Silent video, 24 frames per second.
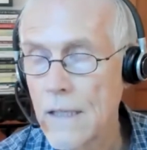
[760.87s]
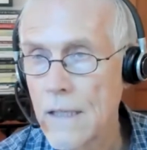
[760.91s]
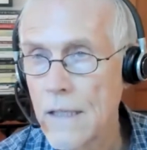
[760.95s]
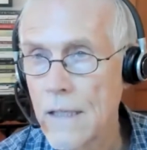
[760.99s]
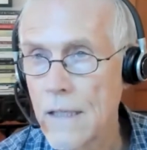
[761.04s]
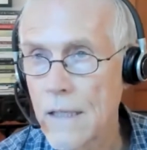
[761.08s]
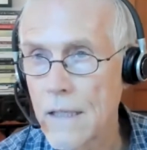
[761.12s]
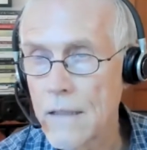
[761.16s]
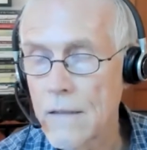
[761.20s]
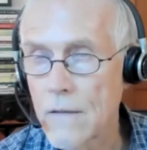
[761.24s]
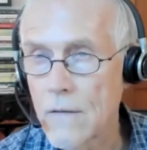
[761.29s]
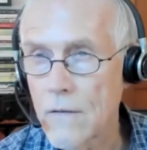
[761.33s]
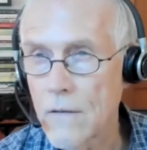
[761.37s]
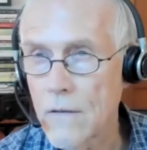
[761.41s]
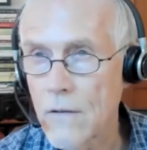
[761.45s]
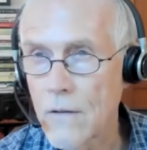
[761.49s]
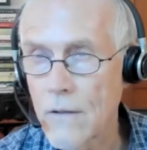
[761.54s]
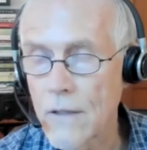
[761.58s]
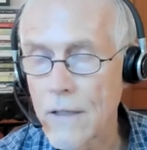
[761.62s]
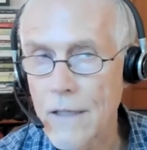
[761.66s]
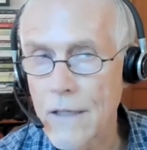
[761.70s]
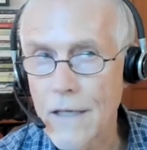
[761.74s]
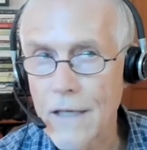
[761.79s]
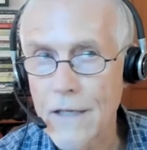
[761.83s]
And you're
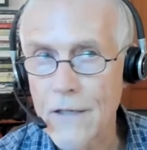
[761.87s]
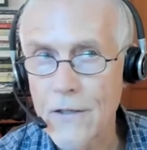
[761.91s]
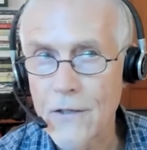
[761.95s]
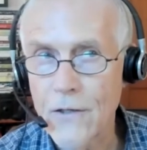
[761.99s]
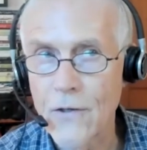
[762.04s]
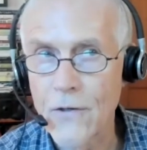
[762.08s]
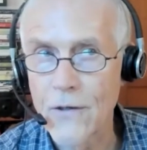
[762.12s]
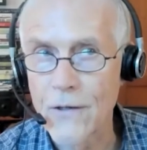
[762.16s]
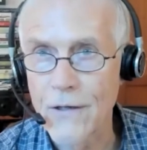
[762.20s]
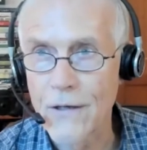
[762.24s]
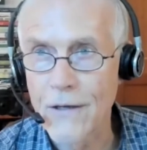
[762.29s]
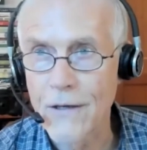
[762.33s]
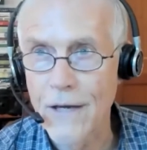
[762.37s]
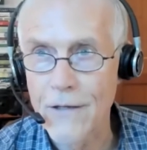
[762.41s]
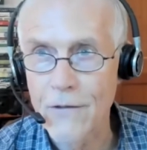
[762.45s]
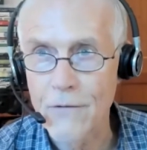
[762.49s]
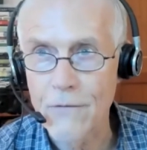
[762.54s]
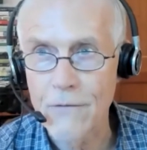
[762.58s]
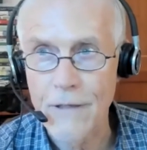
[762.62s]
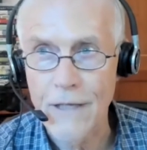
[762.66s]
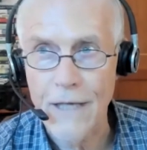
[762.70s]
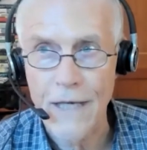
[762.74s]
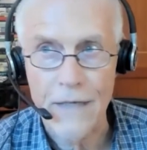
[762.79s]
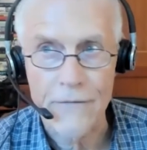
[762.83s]
going, I
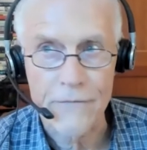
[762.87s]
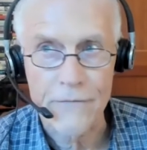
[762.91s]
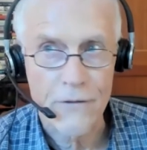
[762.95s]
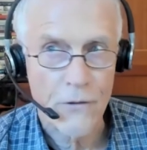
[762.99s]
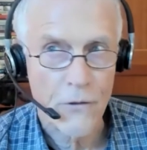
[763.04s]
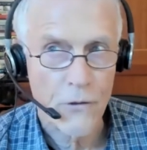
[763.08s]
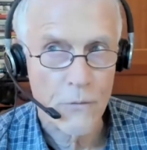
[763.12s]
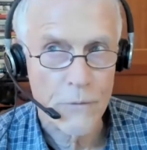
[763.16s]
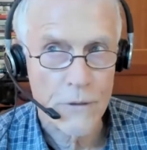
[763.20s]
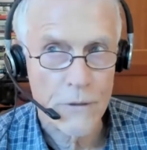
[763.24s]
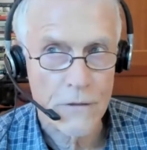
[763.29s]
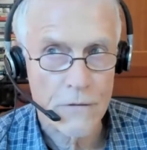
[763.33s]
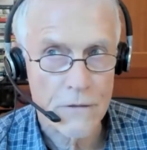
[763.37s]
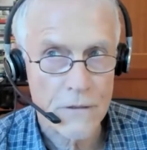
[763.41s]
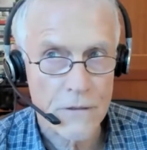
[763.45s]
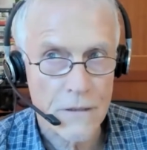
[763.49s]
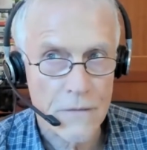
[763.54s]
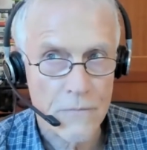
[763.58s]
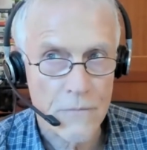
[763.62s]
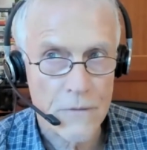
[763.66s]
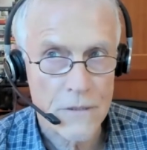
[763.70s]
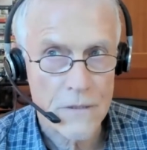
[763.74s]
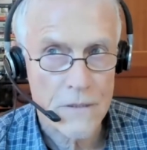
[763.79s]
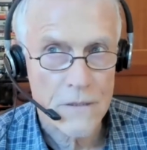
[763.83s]
don't have a home
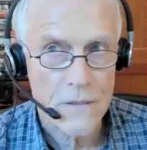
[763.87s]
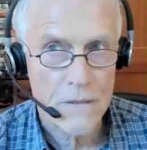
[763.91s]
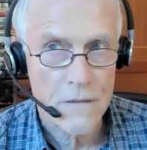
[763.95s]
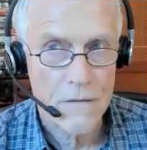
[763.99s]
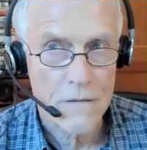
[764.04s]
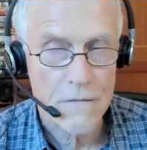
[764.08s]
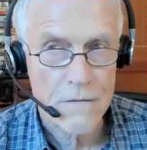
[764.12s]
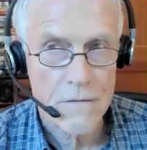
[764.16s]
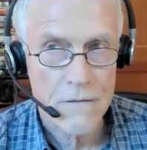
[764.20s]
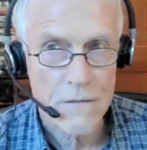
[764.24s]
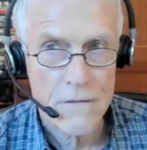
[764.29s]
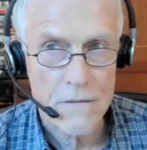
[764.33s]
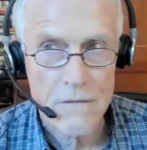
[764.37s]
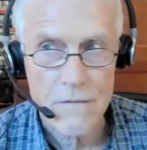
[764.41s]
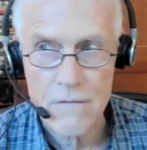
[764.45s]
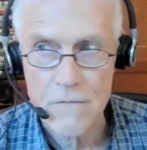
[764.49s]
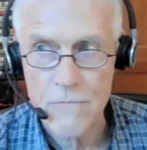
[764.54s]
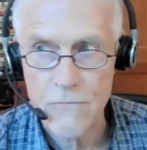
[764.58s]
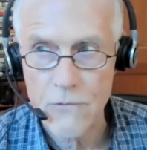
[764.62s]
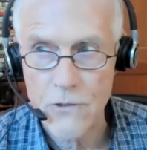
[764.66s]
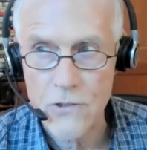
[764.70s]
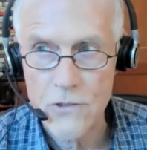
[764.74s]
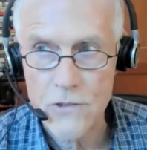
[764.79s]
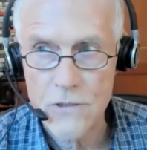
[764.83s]
entertainment center, so
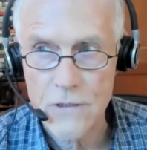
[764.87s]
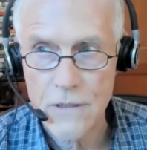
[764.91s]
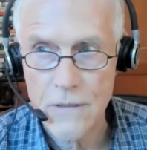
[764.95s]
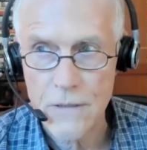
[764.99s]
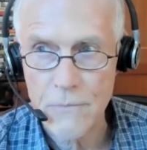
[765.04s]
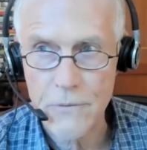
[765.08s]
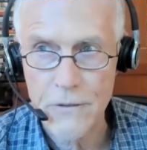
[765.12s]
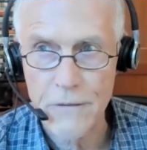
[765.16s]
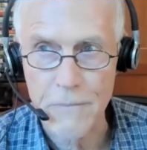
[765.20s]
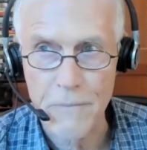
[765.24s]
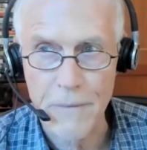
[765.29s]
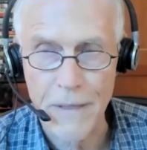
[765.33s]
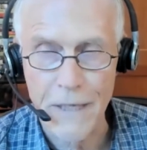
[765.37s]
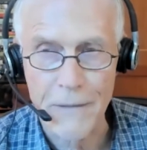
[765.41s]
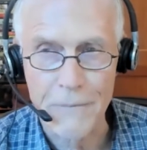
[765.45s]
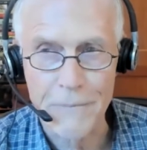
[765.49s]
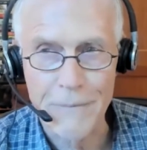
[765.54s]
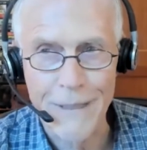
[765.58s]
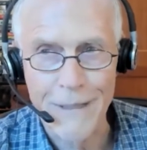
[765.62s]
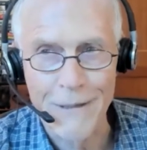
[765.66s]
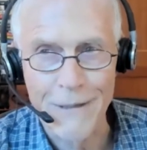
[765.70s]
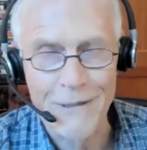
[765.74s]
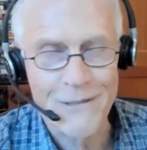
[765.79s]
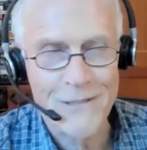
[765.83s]
where should I put my
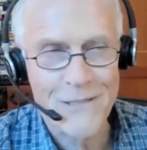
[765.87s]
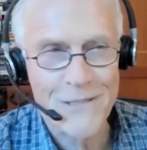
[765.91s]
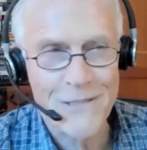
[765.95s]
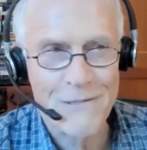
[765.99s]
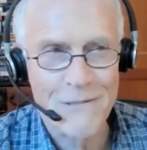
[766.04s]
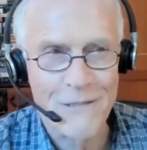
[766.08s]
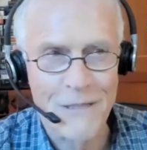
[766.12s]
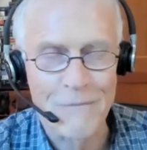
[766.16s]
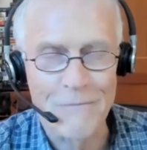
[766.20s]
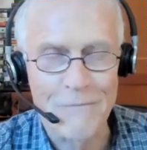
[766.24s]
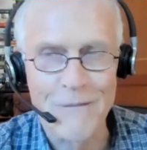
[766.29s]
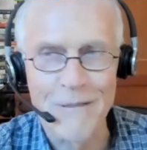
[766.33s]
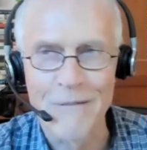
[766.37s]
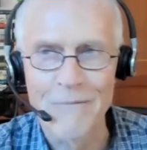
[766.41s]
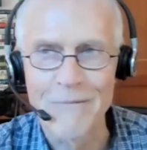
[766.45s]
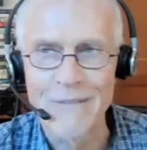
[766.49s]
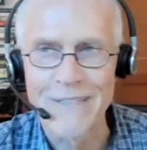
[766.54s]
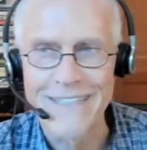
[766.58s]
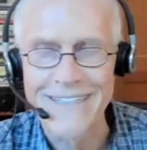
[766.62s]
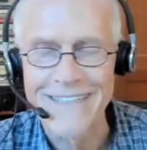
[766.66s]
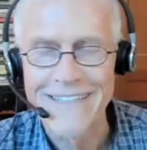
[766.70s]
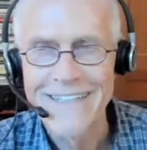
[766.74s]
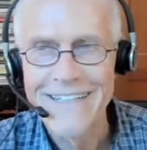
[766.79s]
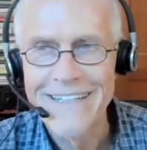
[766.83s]
power strip?
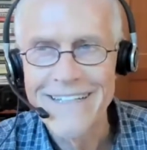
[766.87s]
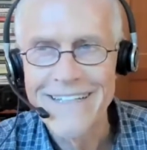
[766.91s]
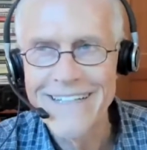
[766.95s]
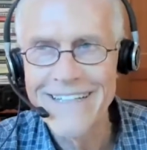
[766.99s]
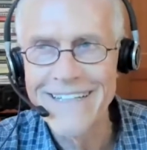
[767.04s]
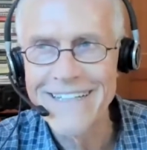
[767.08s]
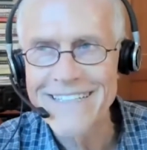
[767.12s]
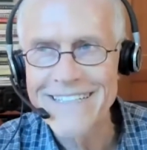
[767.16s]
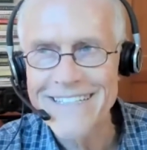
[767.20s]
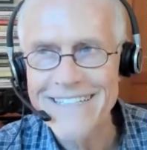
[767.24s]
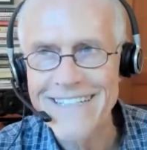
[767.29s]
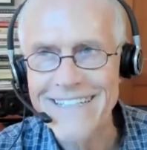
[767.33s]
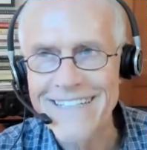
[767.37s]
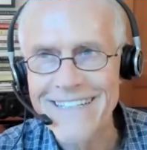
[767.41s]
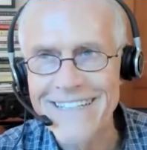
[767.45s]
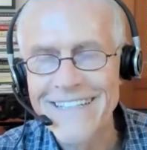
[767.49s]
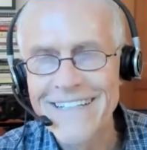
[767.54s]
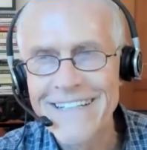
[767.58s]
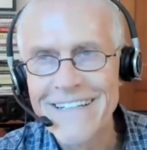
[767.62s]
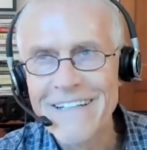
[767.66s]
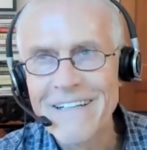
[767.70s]
It's like,